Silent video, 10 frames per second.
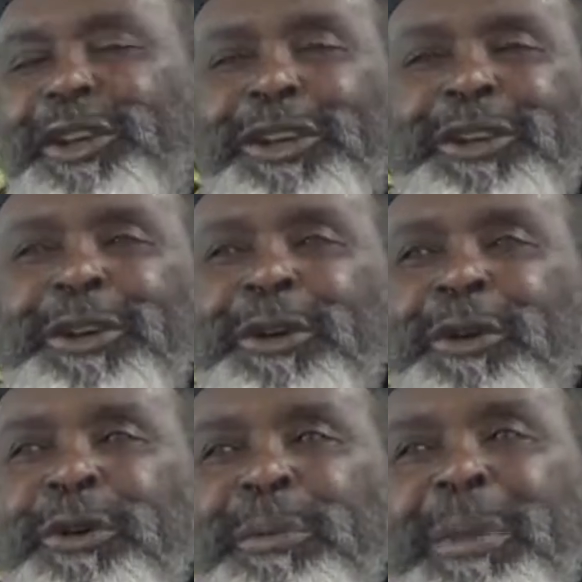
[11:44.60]
you
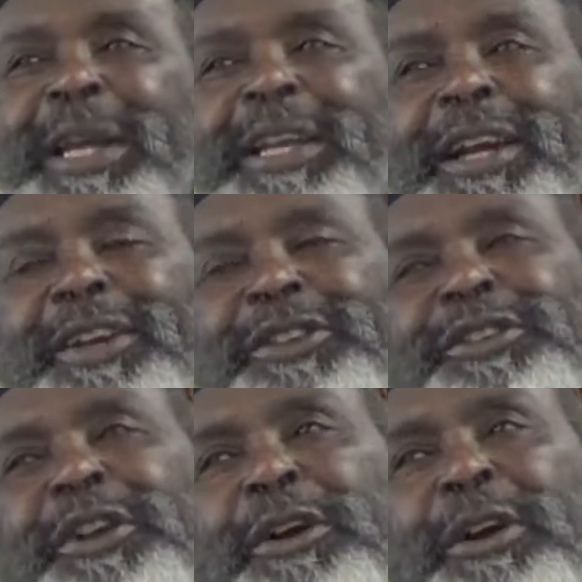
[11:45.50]
know, my youngest
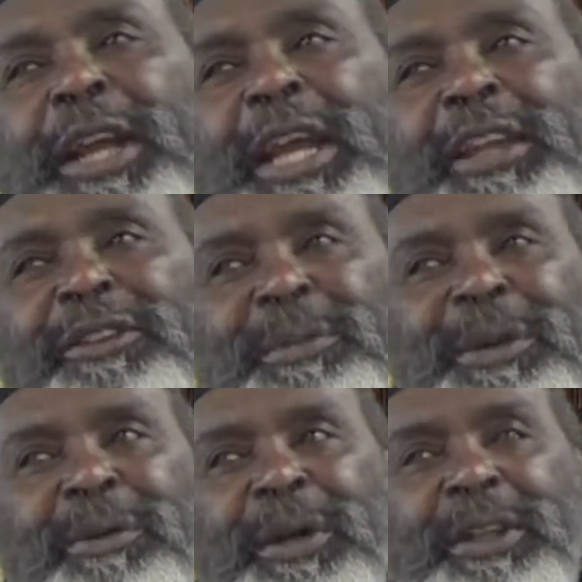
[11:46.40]
daughter asked me
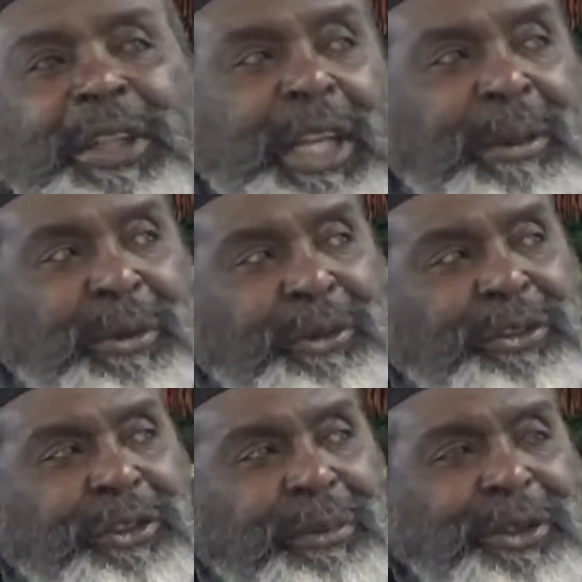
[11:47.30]
one time, there was
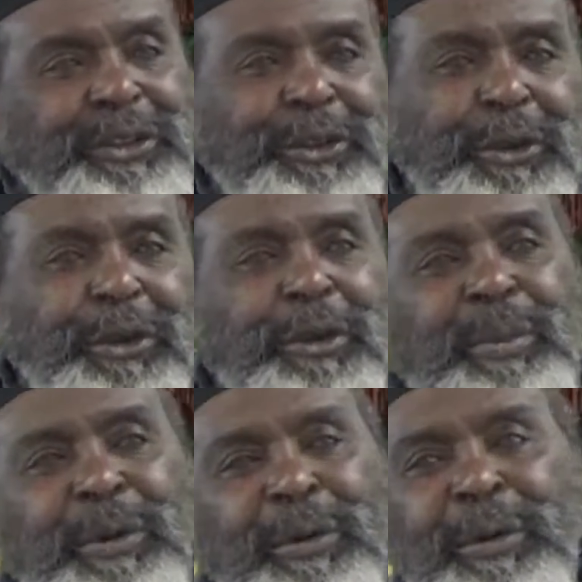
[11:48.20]
some historical
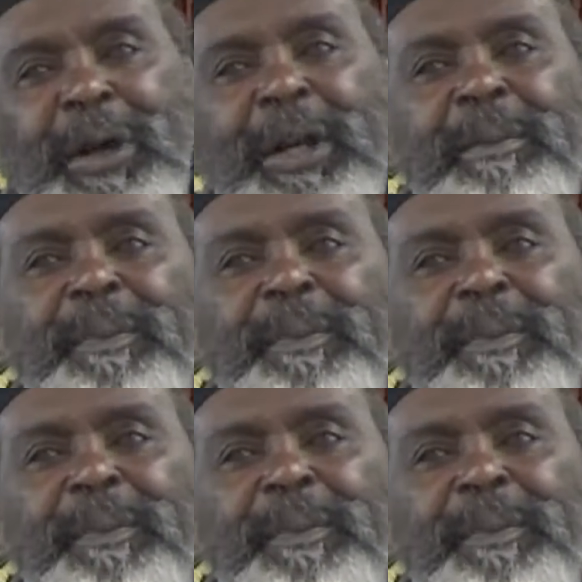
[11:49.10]
program